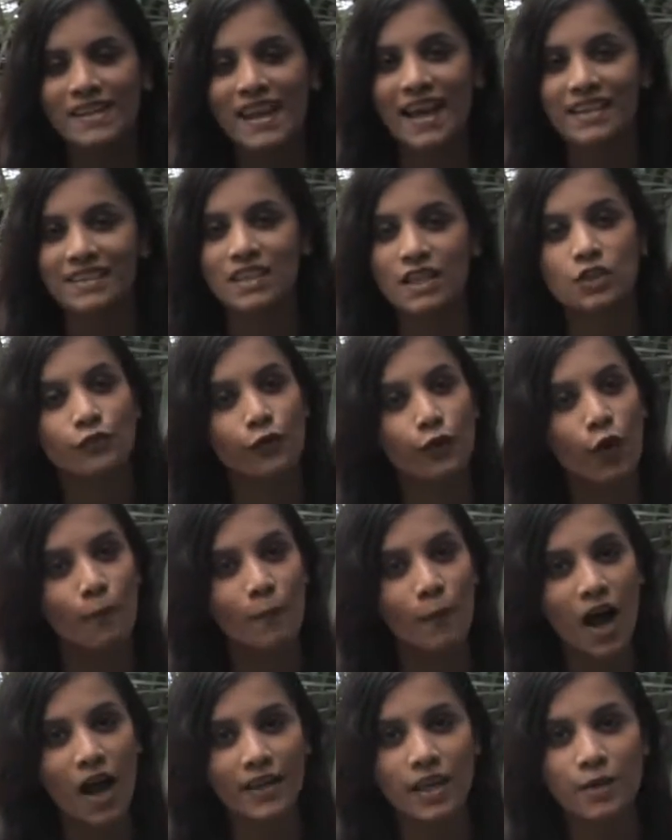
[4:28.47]
next is for
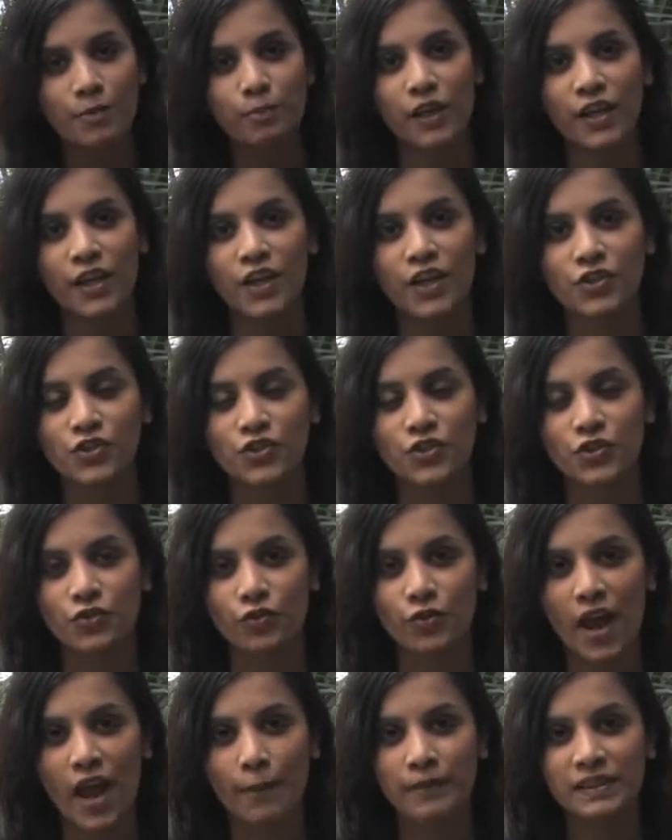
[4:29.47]
market players to
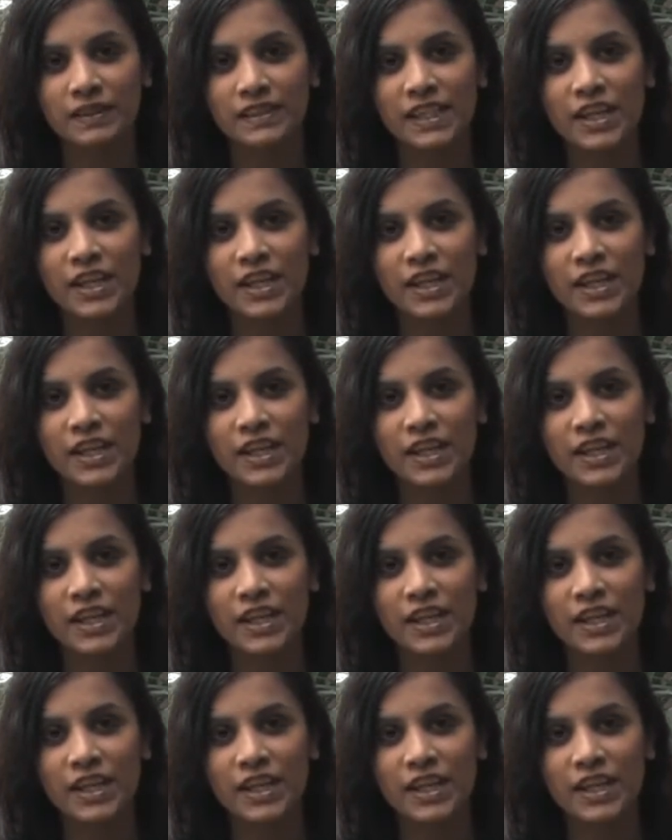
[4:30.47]
grab